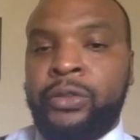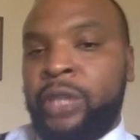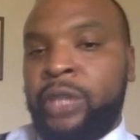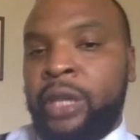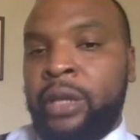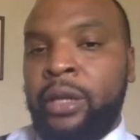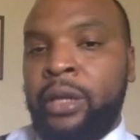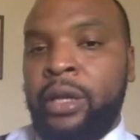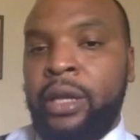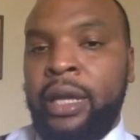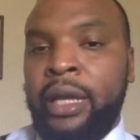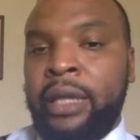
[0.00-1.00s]
say
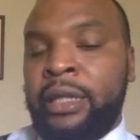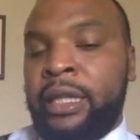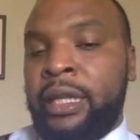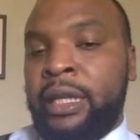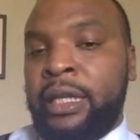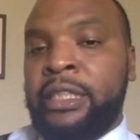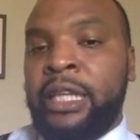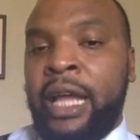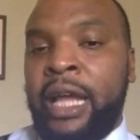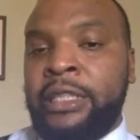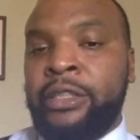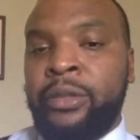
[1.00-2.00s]
and think it's
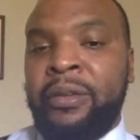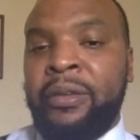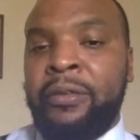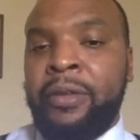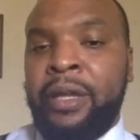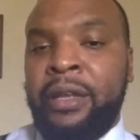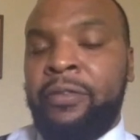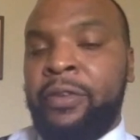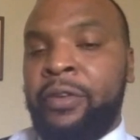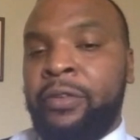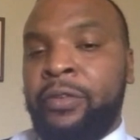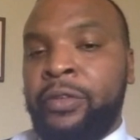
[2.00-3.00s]
logical to be in
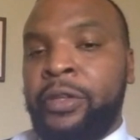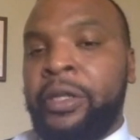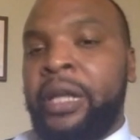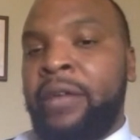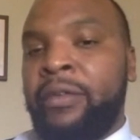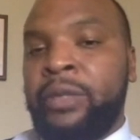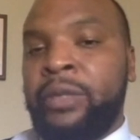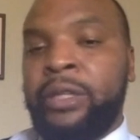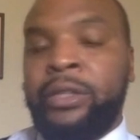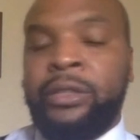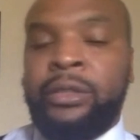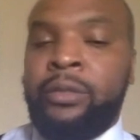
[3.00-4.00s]
fear for your life when
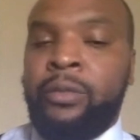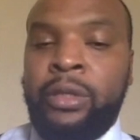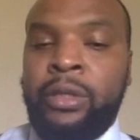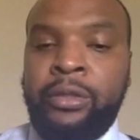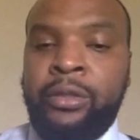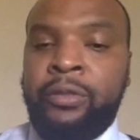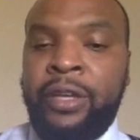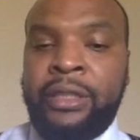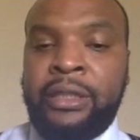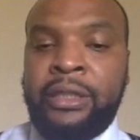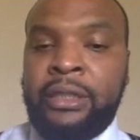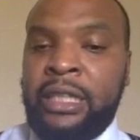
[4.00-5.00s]
you're
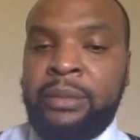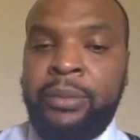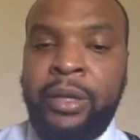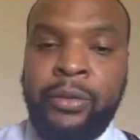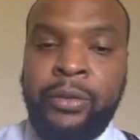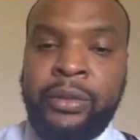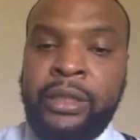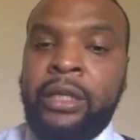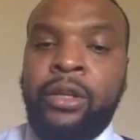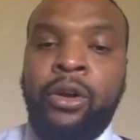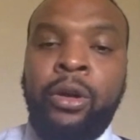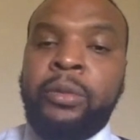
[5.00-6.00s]
facing a suspect who is
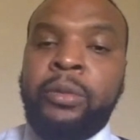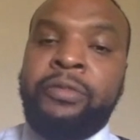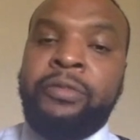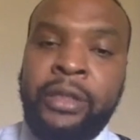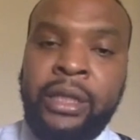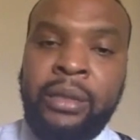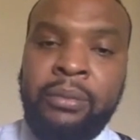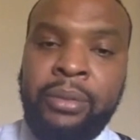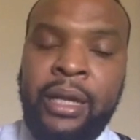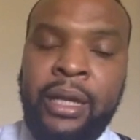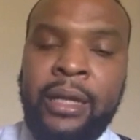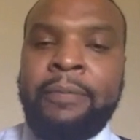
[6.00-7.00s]
unarmed and fully
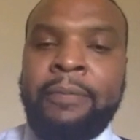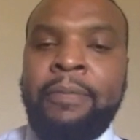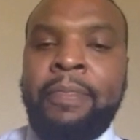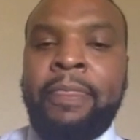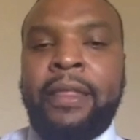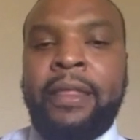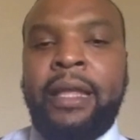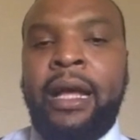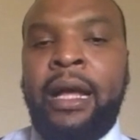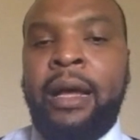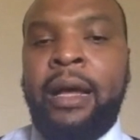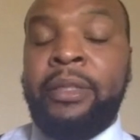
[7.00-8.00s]
compliant.
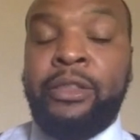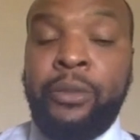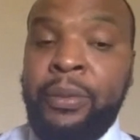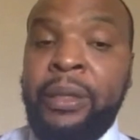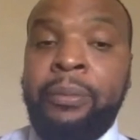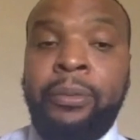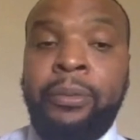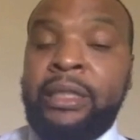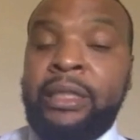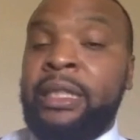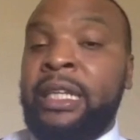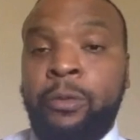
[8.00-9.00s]
And so people need
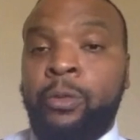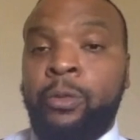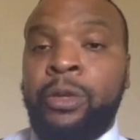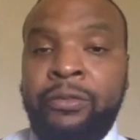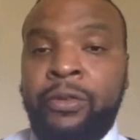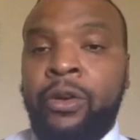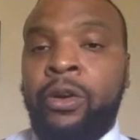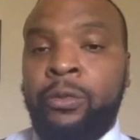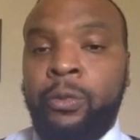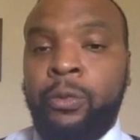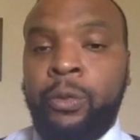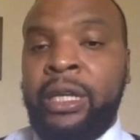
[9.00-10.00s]
to get
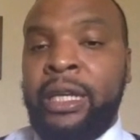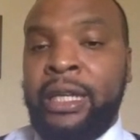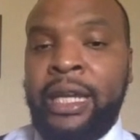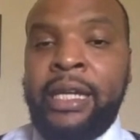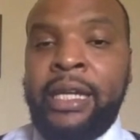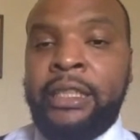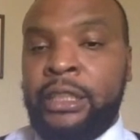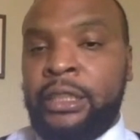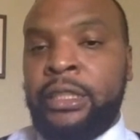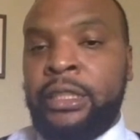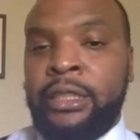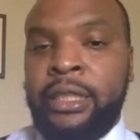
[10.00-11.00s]
re-engaged
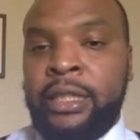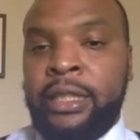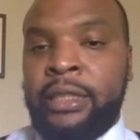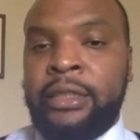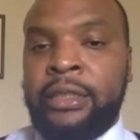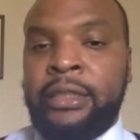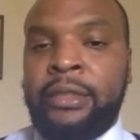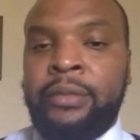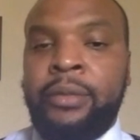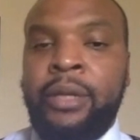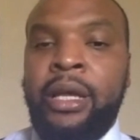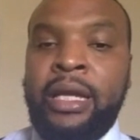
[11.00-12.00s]
in the system,
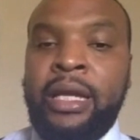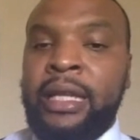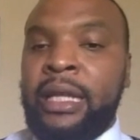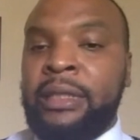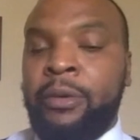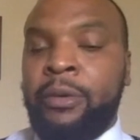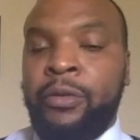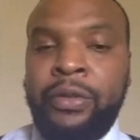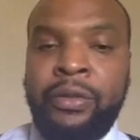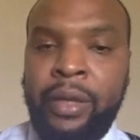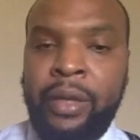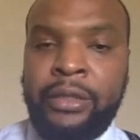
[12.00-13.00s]
and that's both
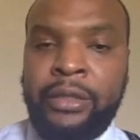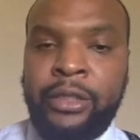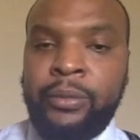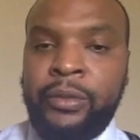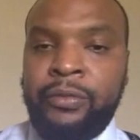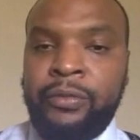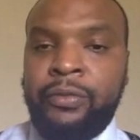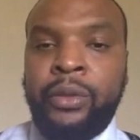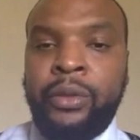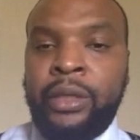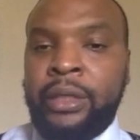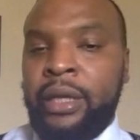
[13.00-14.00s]
in terms of
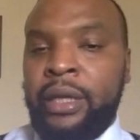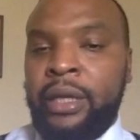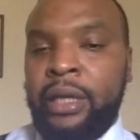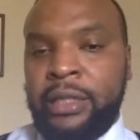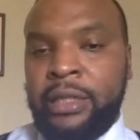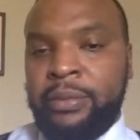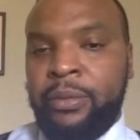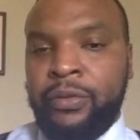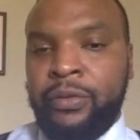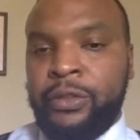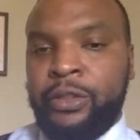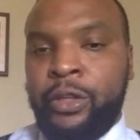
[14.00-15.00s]
voting. That's both in
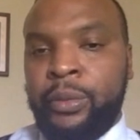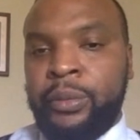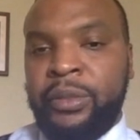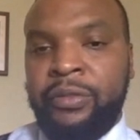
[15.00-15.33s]
terms of